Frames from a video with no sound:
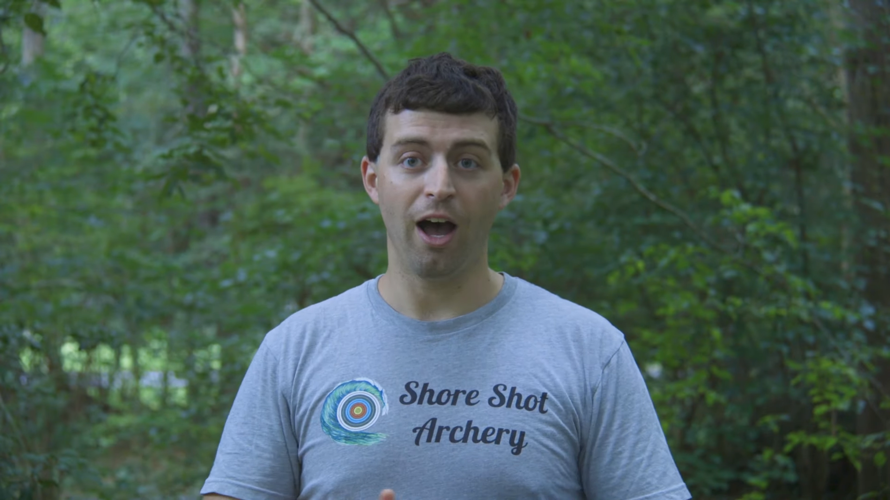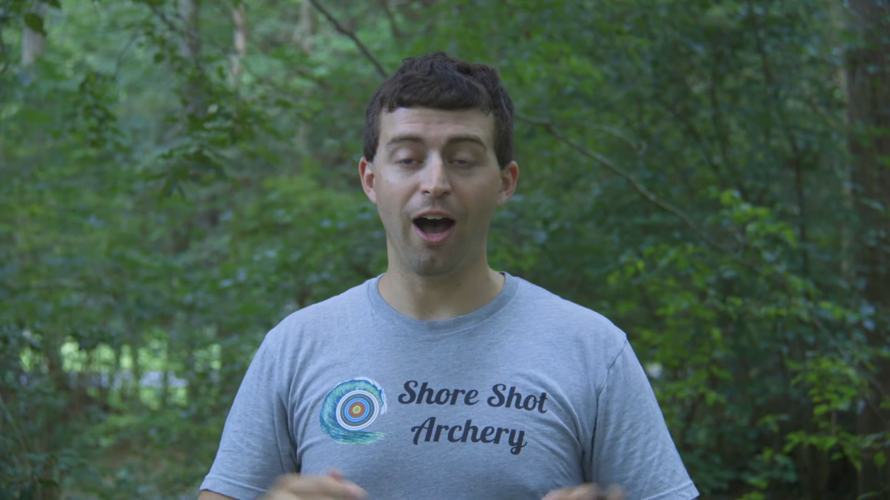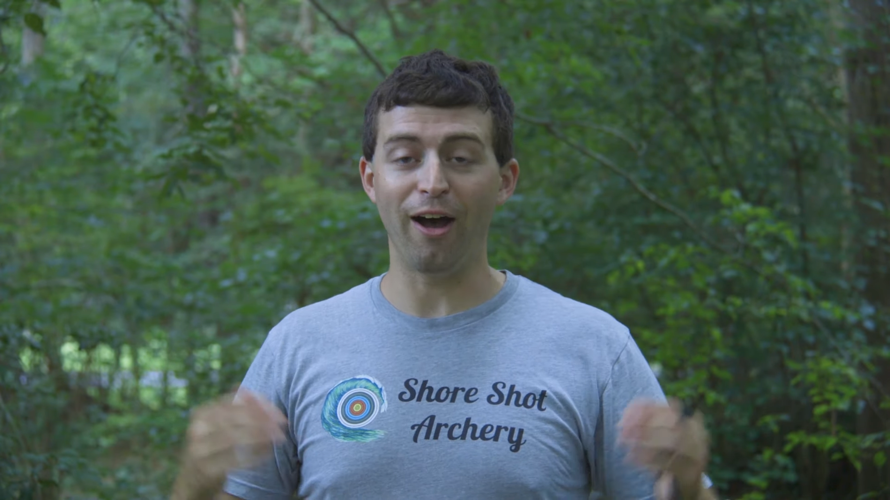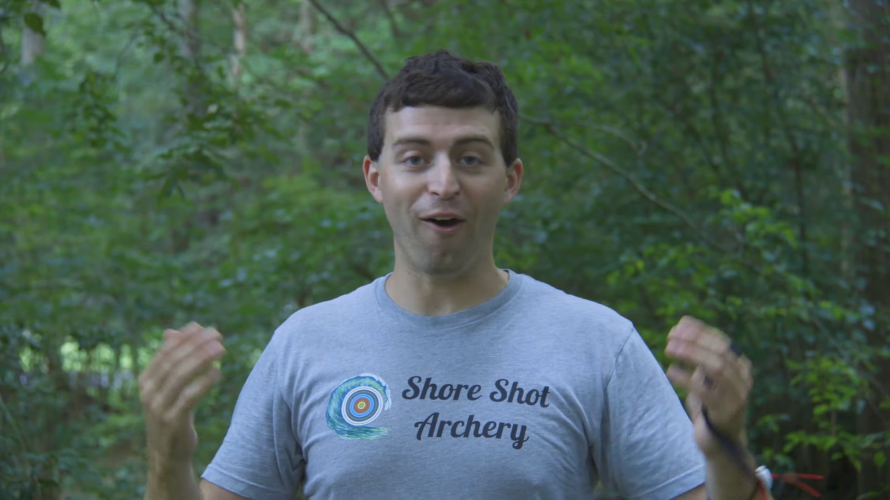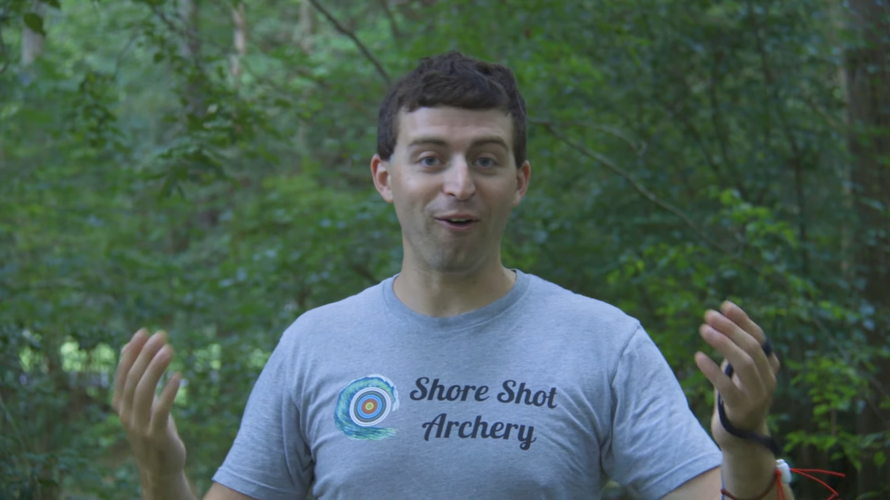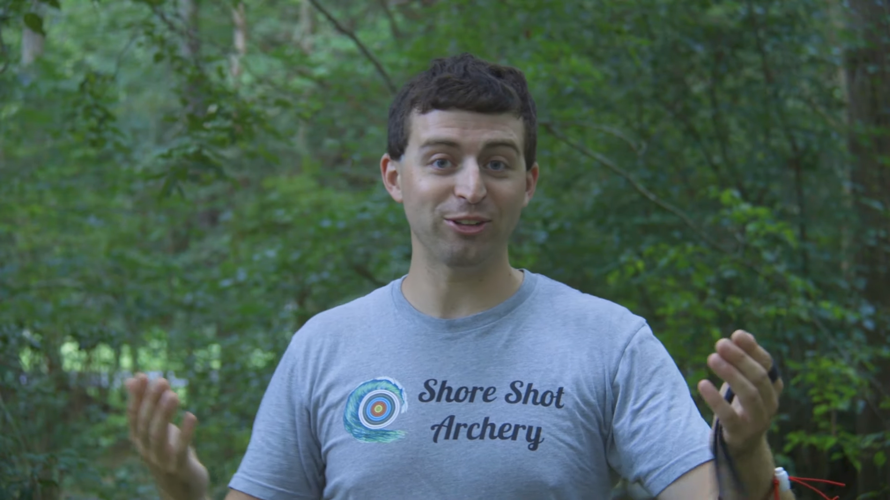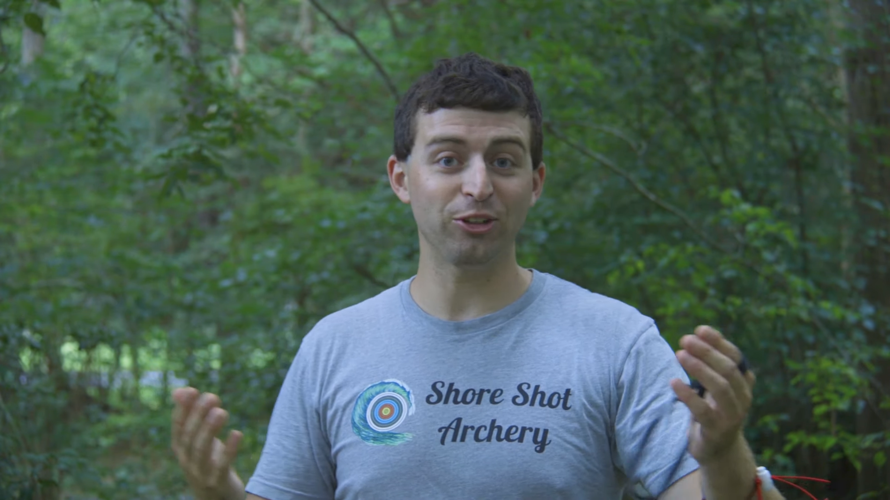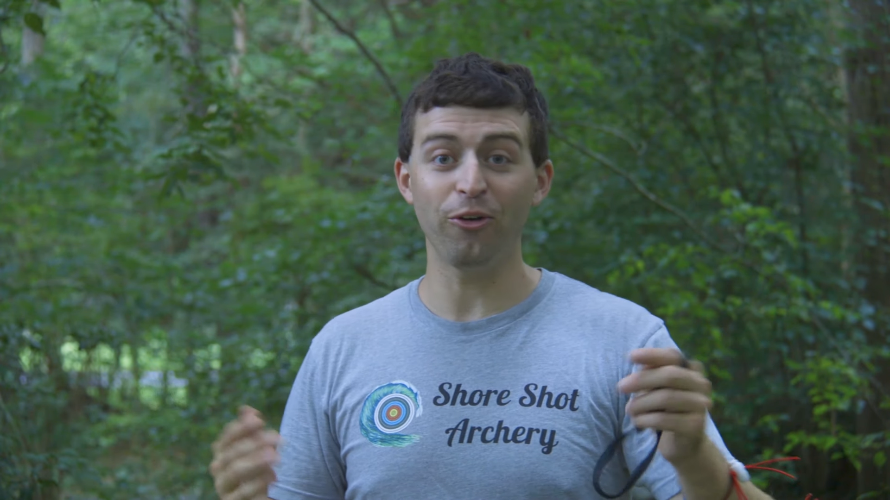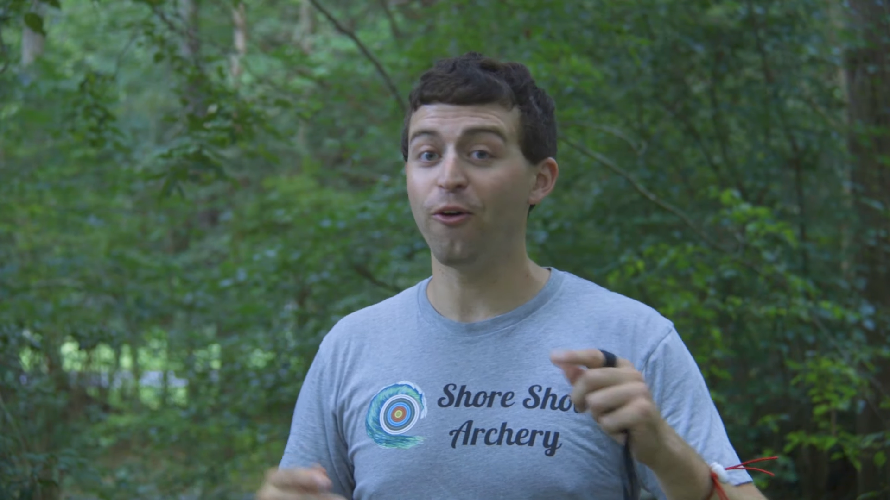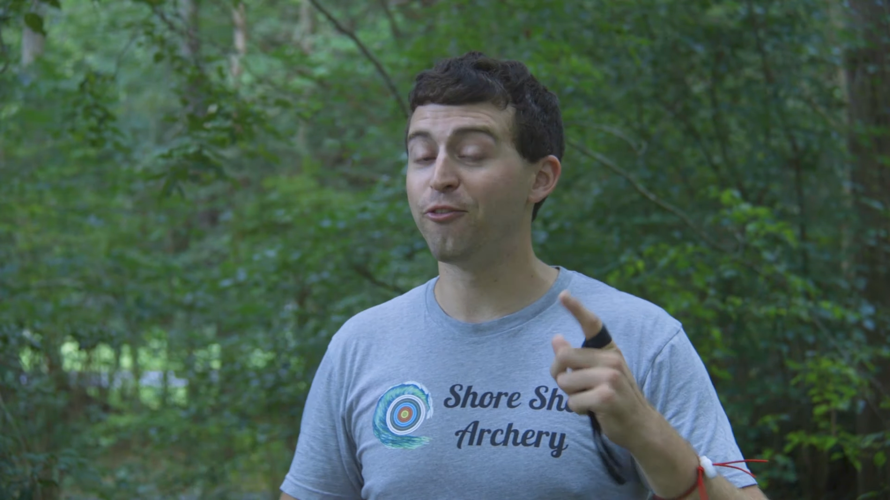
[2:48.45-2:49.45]
Uh,
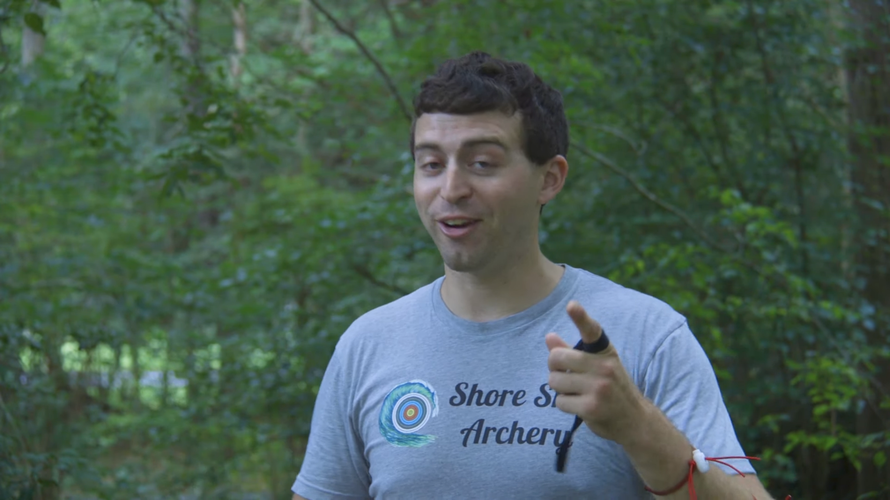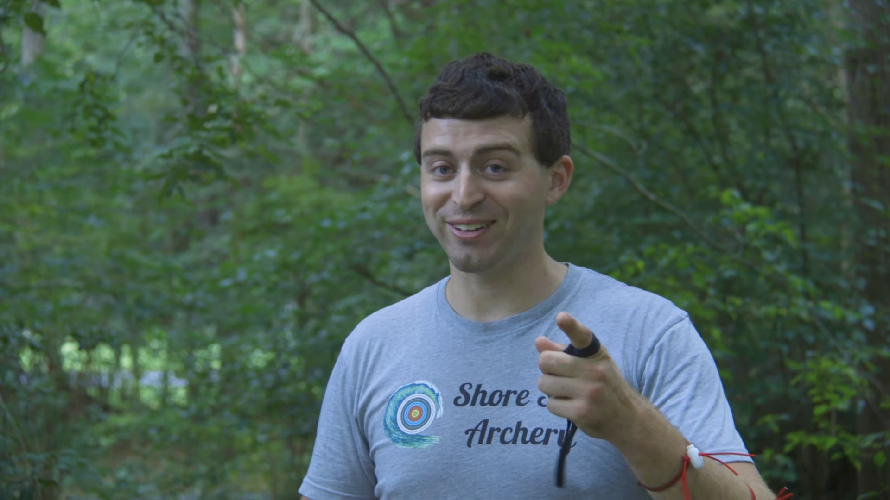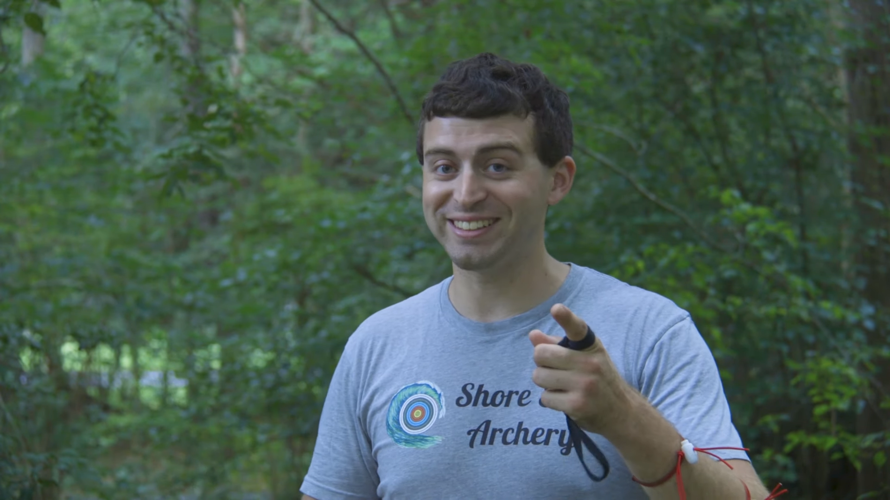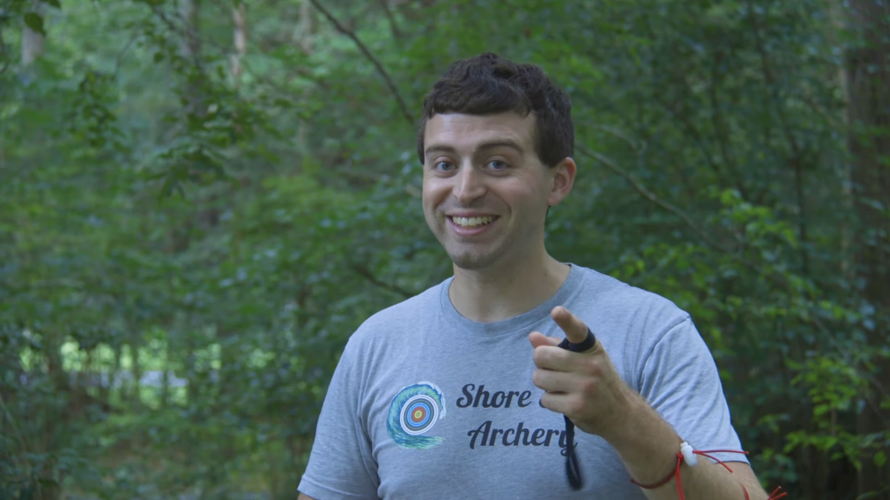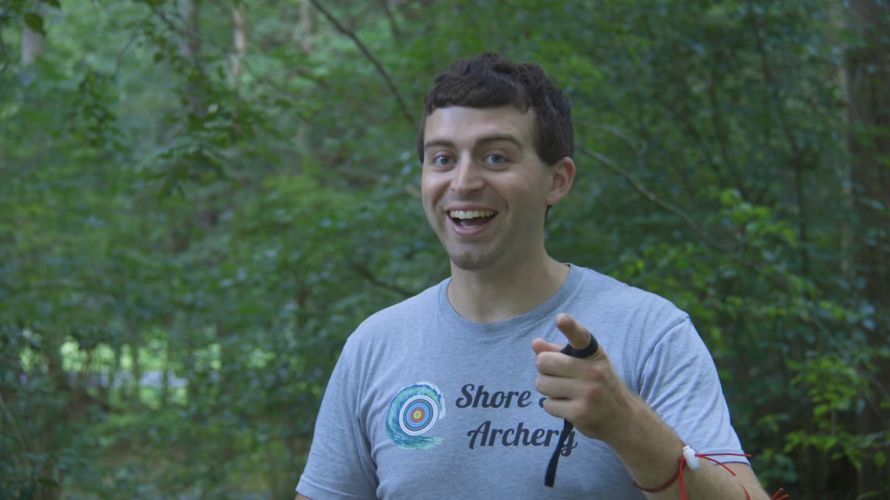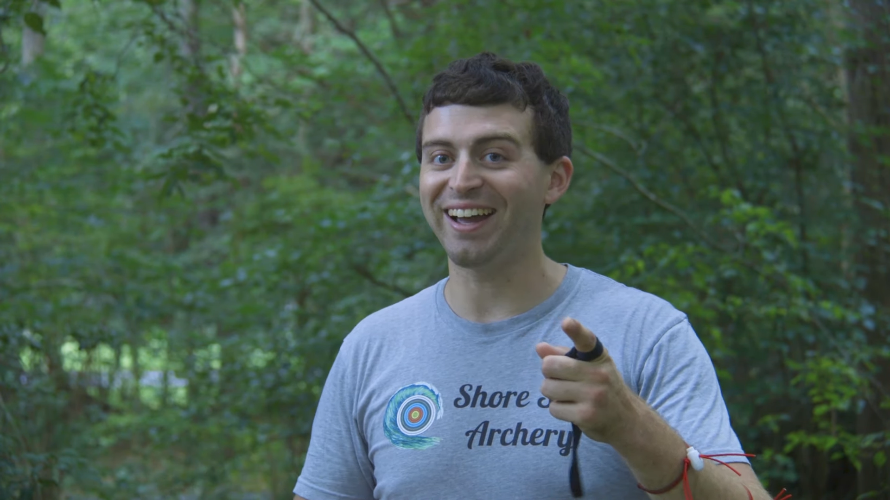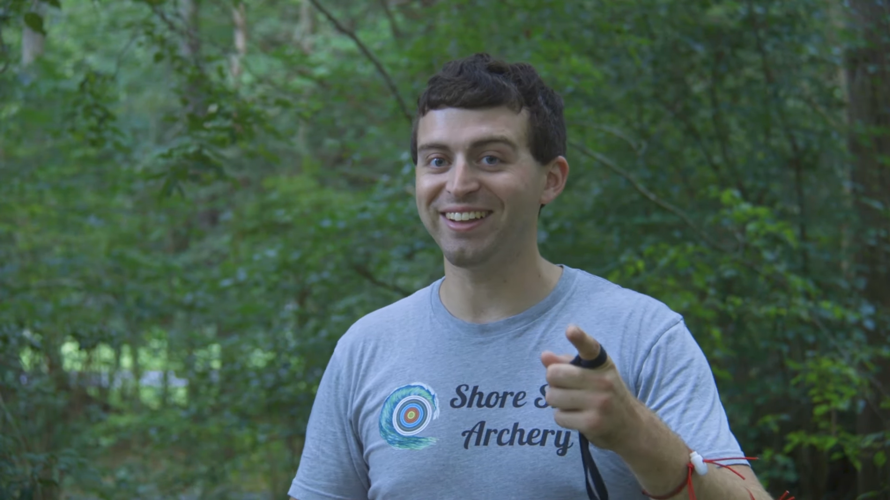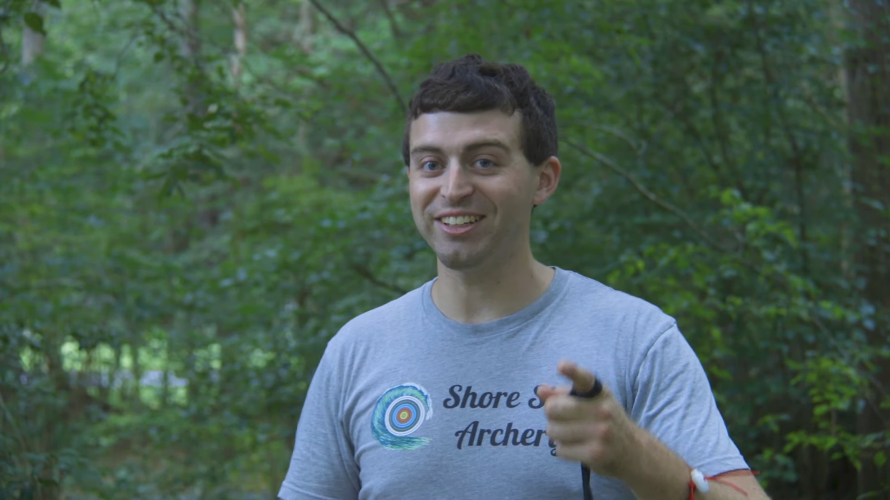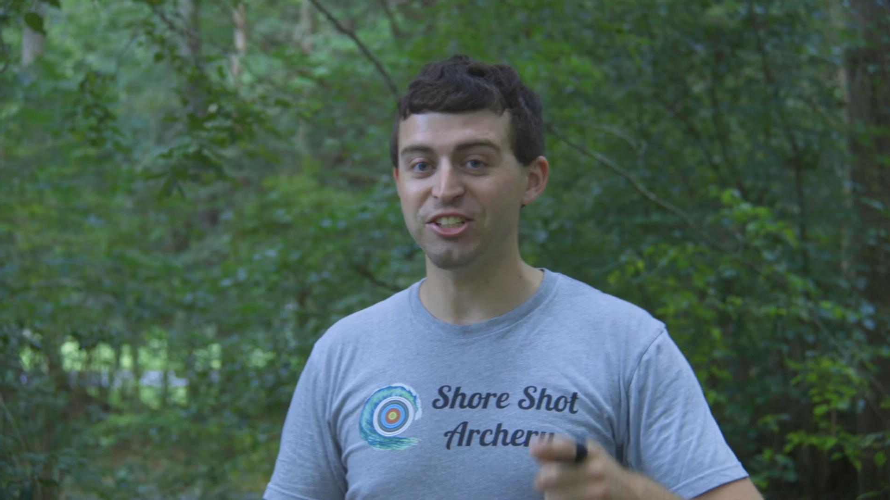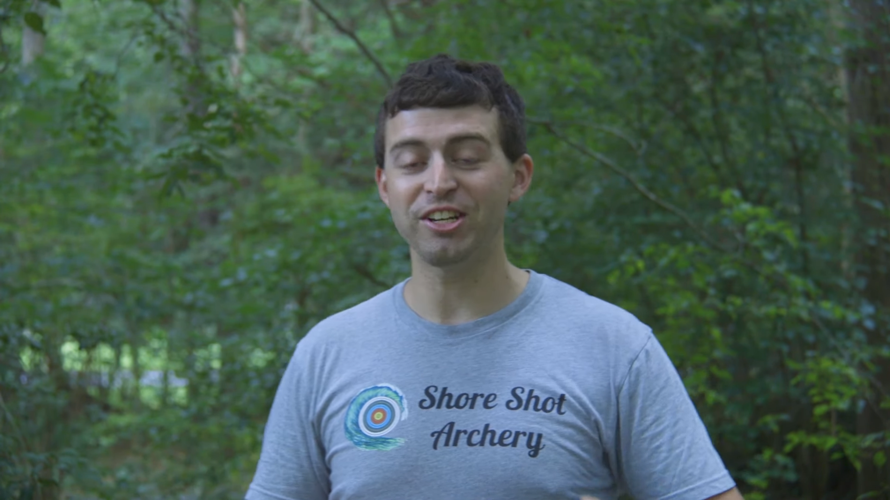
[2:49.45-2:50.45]
also, very
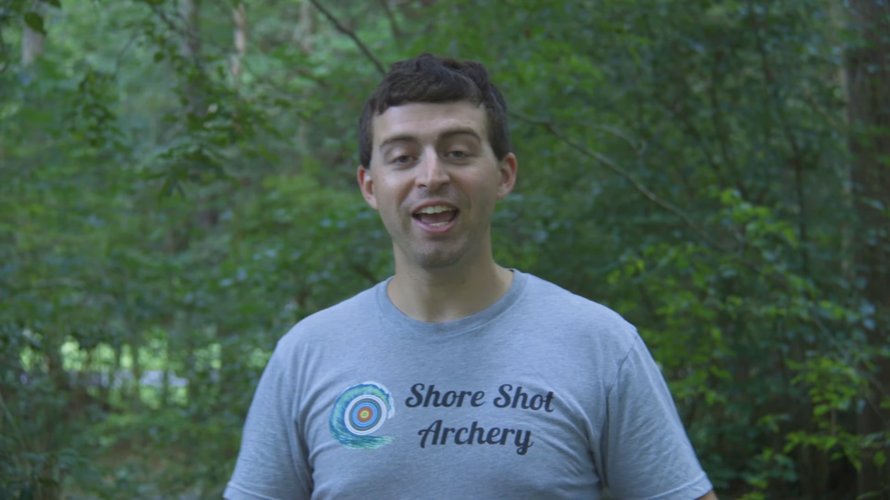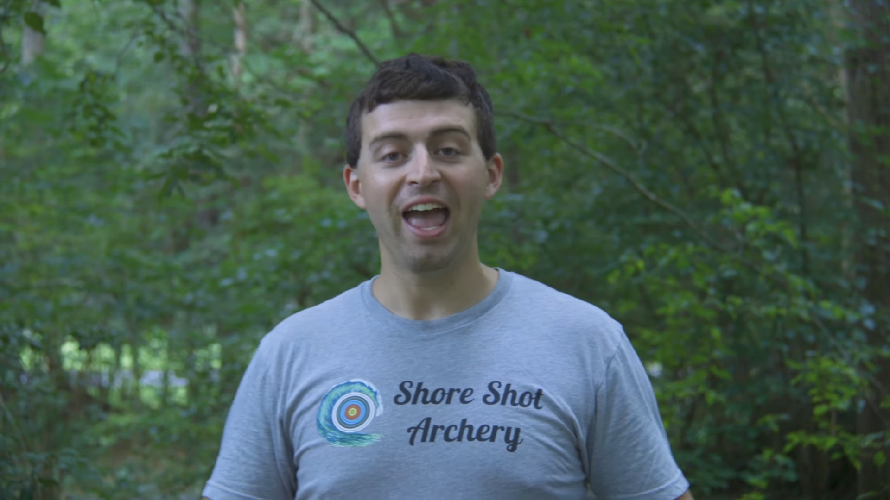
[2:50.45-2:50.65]
stylish